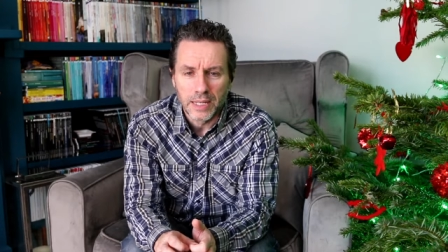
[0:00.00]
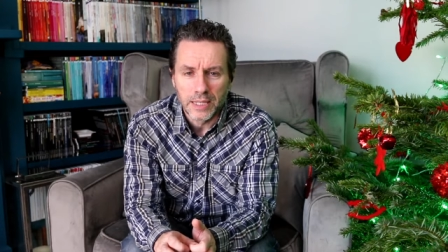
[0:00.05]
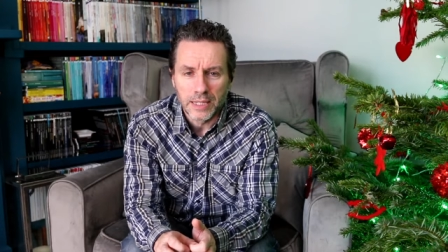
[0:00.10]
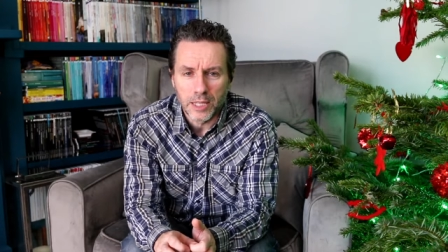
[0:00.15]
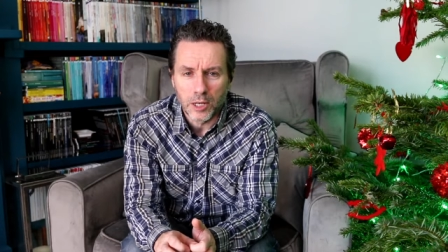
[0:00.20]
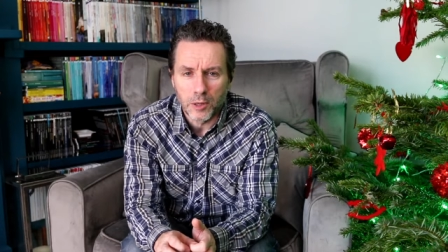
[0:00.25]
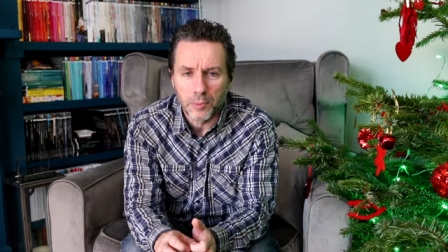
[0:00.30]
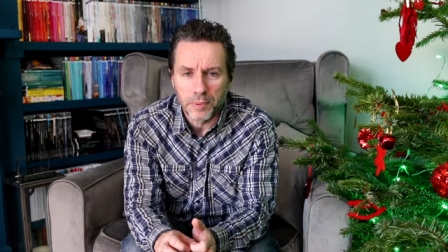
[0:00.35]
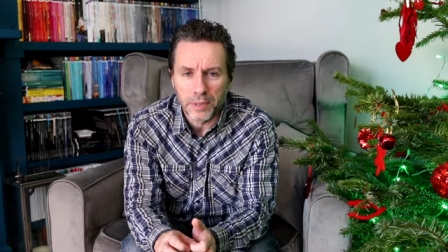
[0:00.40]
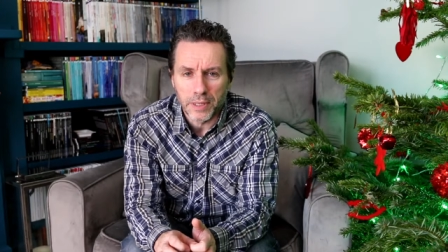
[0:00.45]

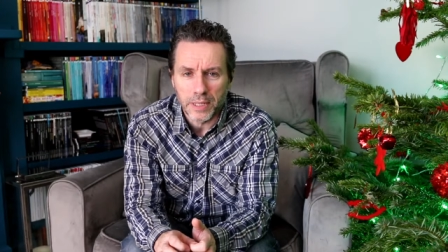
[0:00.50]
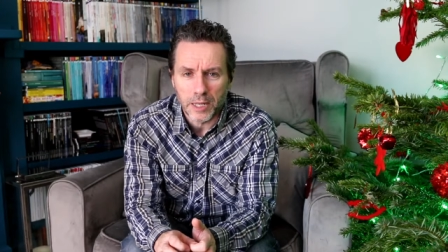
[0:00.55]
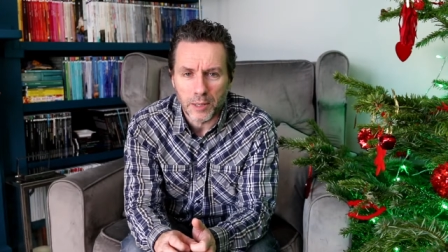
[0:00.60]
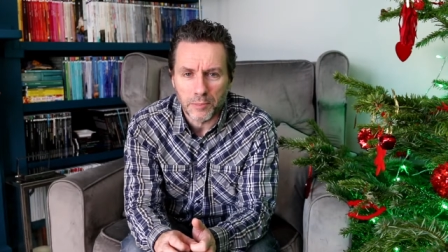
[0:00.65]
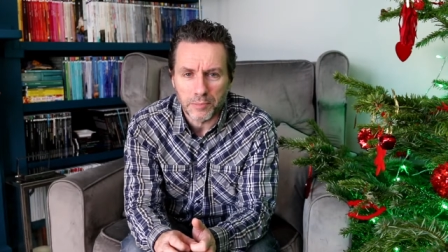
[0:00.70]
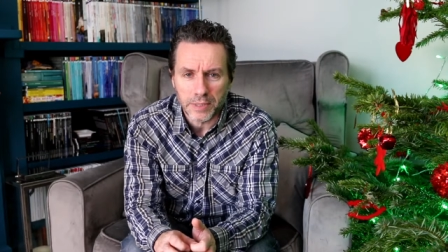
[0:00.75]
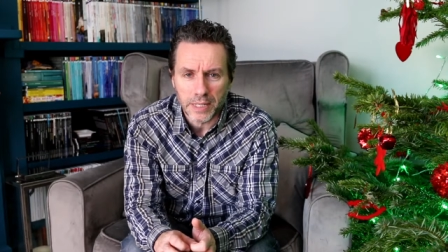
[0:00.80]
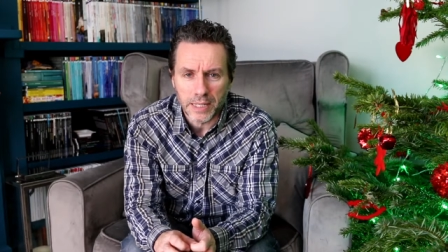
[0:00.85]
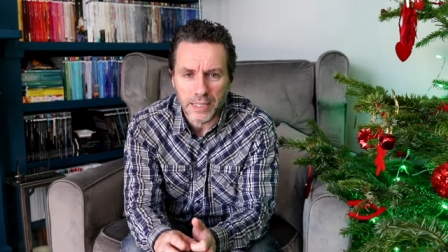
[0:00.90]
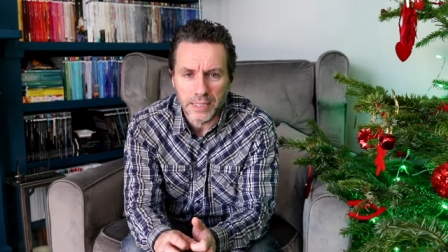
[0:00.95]
There'll be an
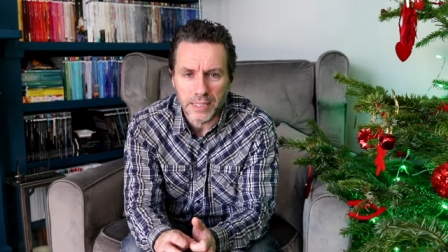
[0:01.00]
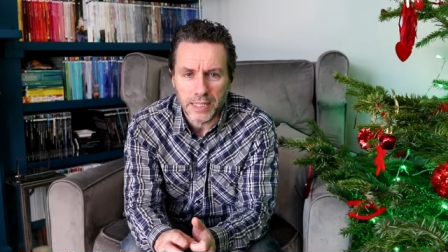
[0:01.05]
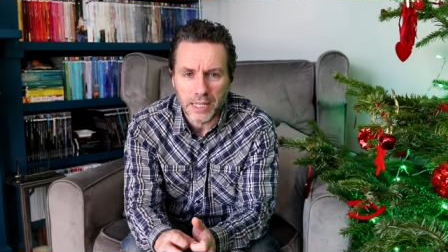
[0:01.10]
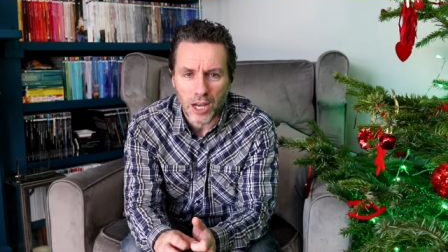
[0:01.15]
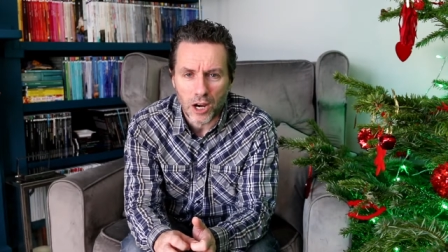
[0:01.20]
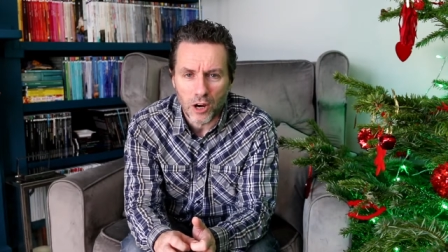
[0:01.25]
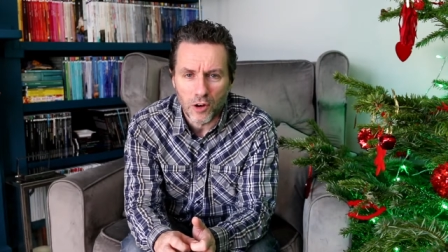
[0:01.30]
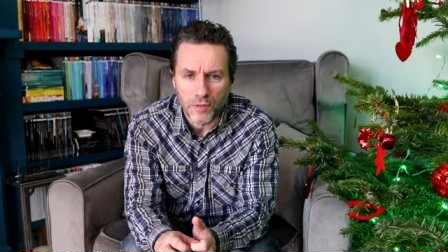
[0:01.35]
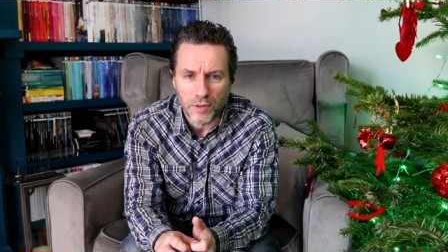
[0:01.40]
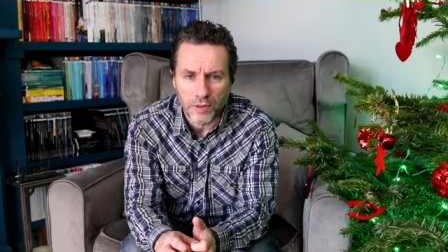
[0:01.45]
updated
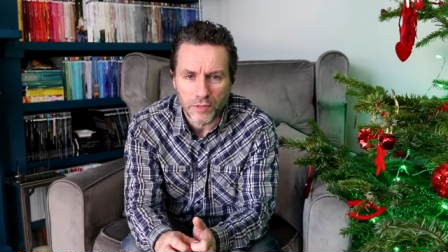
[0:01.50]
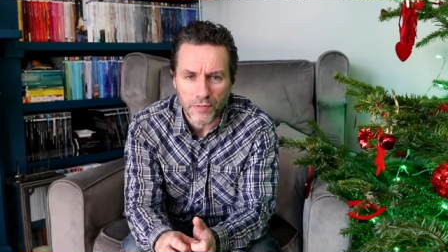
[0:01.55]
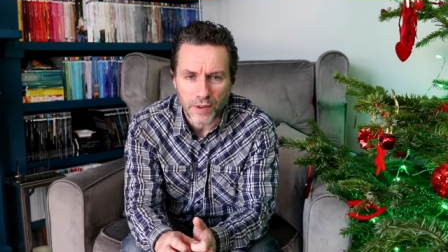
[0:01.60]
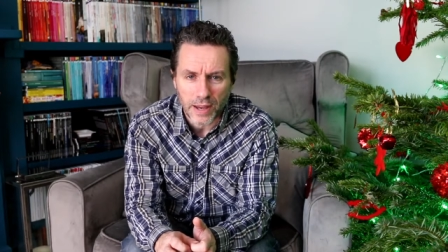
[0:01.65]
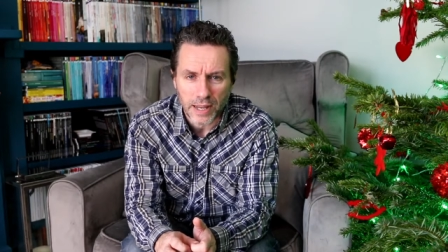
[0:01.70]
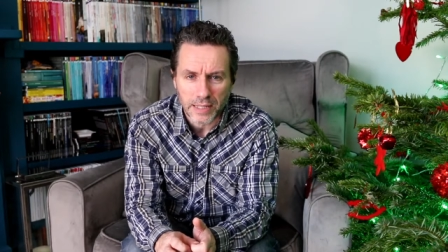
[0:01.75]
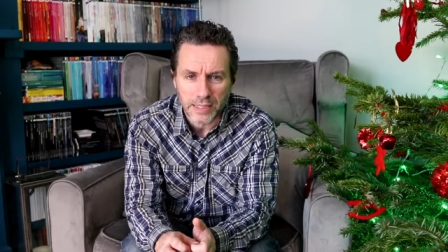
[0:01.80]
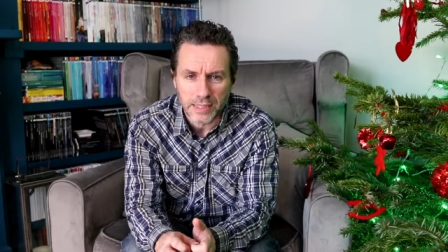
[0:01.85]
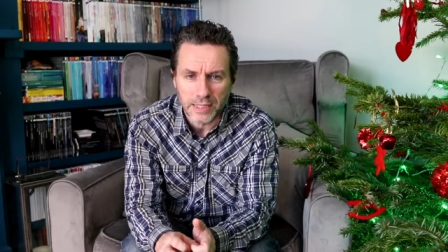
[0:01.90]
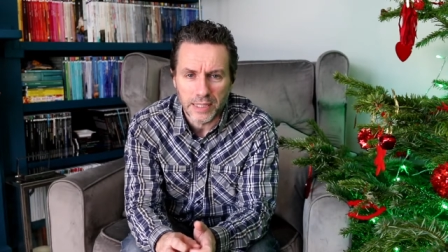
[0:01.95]
COVID
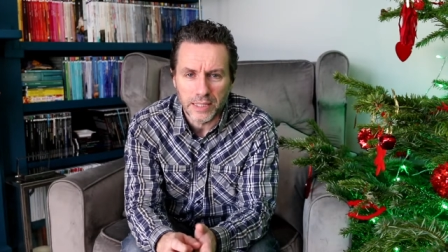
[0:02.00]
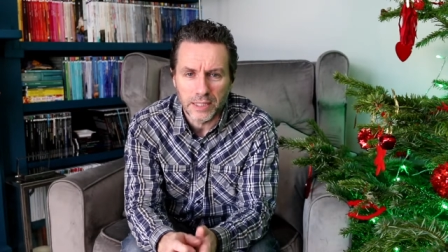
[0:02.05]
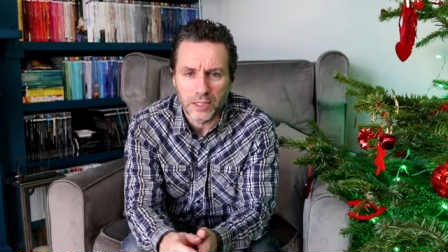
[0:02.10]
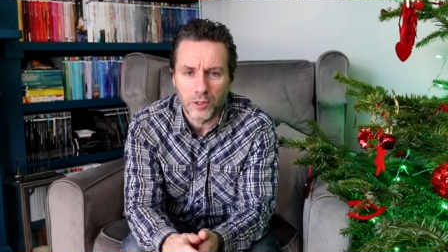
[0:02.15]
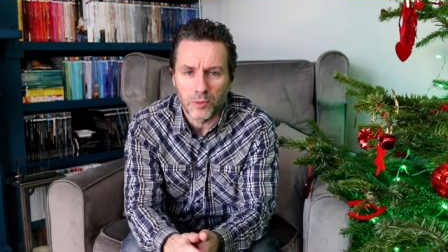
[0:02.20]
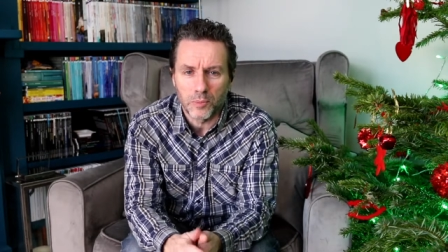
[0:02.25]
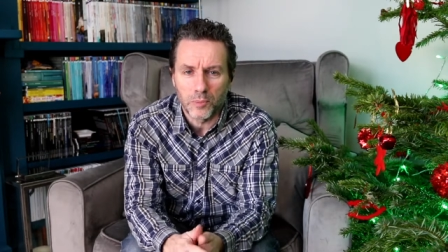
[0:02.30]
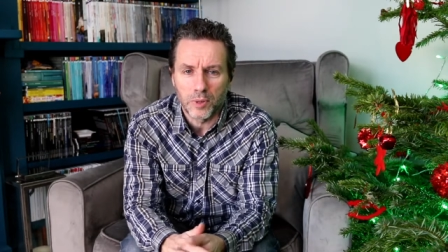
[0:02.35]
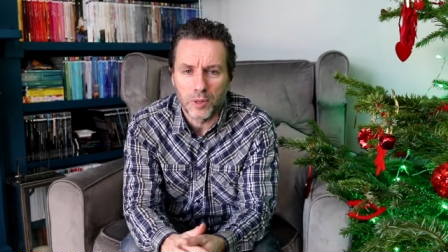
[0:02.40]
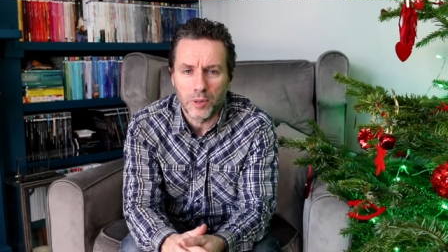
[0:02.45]
vaccine
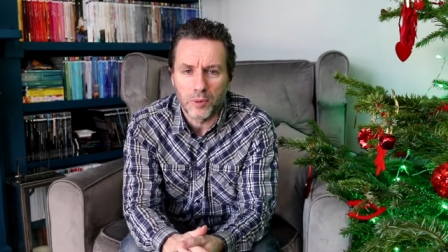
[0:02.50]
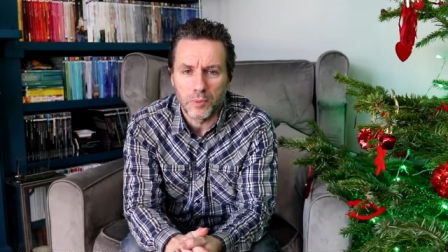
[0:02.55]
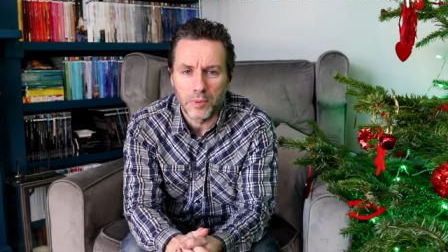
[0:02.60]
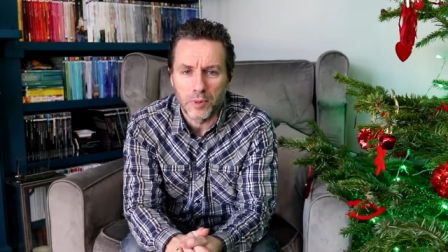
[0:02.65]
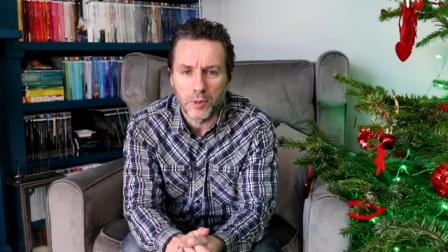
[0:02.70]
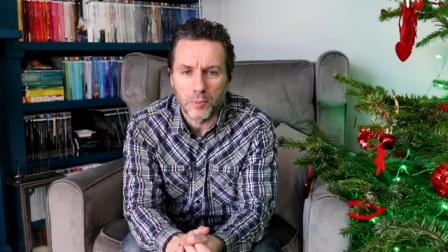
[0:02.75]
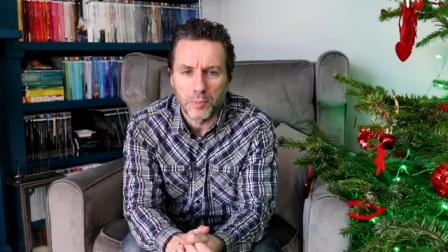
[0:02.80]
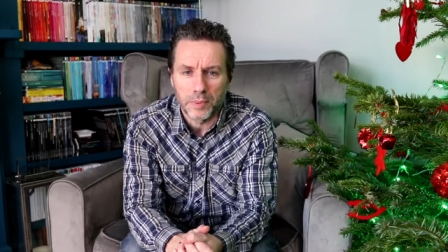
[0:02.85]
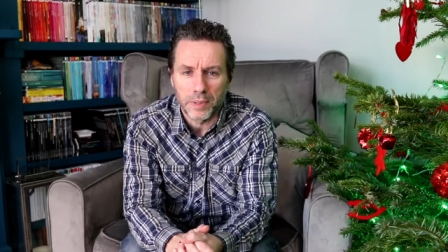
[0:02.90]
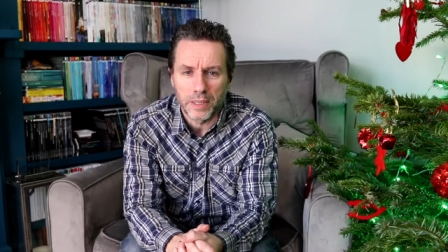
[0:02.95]
that
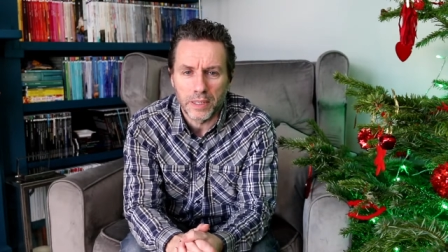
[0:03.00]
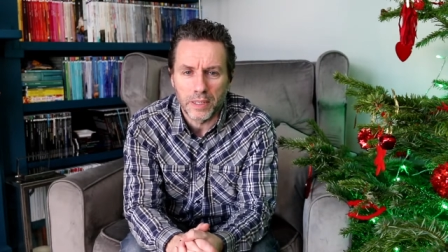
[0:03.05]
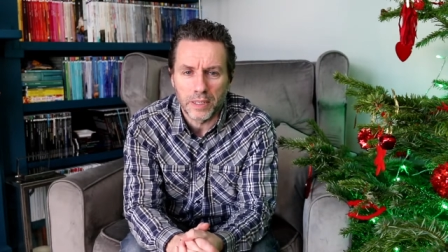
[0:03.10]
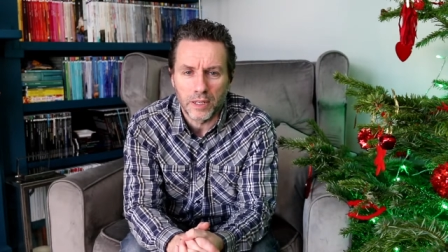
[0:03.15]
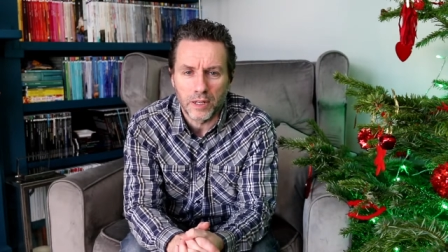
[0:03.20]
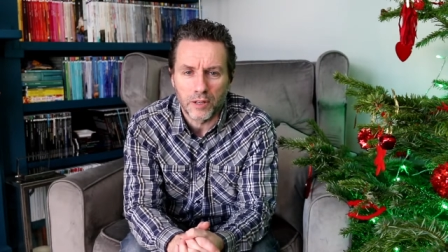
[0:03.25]
we'll be